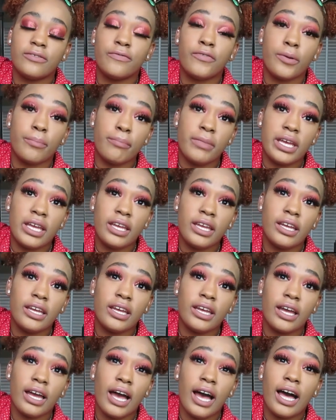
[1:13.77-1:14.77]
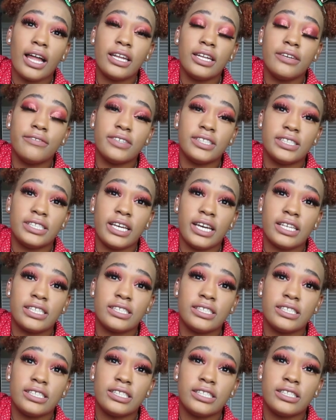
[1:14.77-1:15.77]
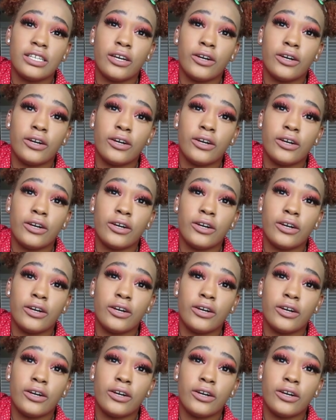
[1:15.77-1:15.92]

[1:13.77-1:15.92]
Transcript: for me, I live in Texas,